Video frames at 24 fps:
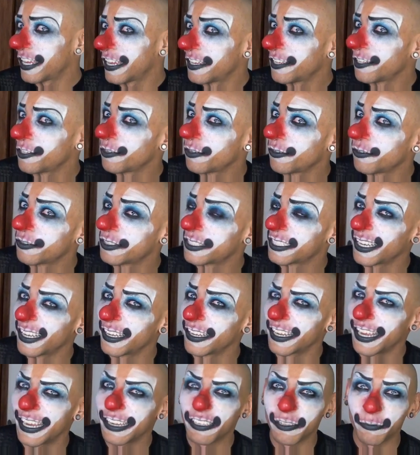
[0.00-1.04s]
I used
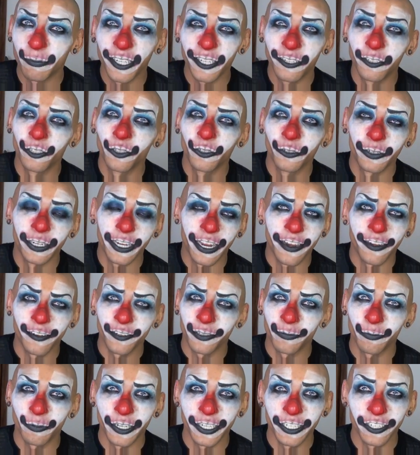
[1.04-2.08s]
Got To Be glue and
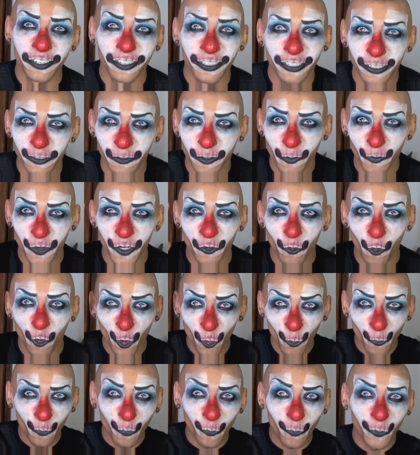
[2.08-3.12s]
hairspray just so it would
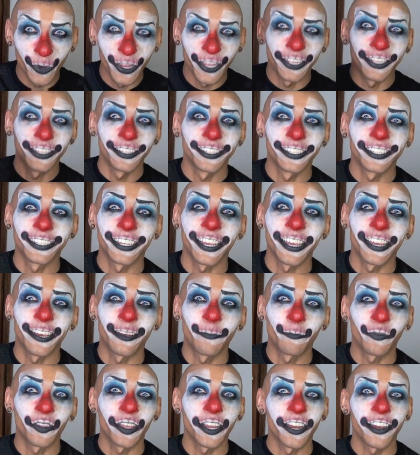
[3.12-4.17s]
and stay
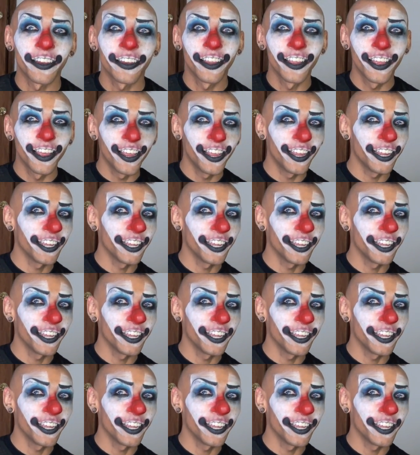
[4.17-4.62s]
up there.